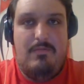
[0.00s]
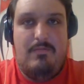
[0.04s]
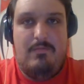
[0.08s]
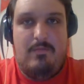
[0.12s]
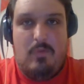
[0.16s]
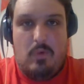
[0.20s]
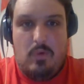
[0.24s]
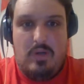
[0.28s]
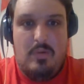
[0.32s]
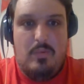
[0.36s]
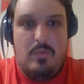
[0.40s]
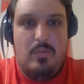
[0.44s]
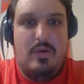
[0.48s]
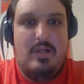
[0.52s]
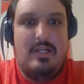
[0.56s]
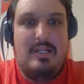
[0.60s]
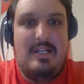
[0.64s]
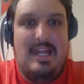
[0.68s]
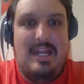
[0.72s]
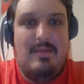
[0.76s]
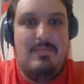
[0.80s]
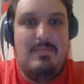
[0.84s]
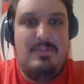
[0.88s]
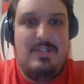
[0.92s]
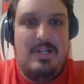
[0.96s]
forty-one
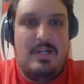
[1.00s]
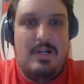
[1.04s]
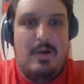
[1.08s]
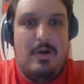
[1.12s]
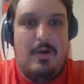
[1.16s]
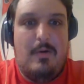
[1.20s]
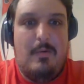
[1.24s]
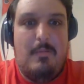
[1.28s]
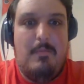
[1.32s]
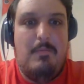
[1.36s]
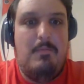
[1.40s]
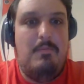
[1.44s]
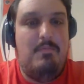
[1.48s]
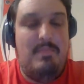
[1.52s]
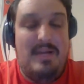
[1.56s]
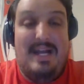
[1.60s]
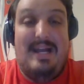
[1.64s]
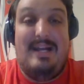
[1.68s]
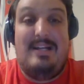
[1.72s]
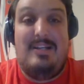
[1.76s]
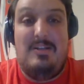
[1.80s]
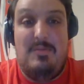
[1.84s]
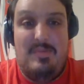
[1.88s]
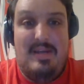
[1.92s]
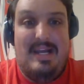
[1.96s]
games at home,
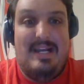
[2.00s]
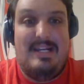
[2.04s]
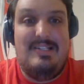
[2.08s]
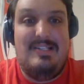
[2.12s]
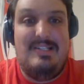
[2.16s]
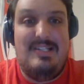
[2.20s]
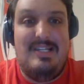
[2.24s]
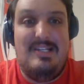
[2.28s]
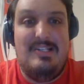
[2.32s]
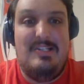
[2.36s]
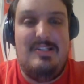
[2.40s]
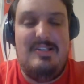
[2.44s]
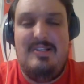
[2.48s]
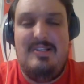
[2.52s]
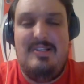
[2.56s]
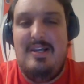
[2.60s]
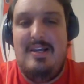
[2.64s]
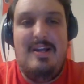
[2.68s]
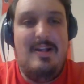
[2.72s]
back-to-back seasons.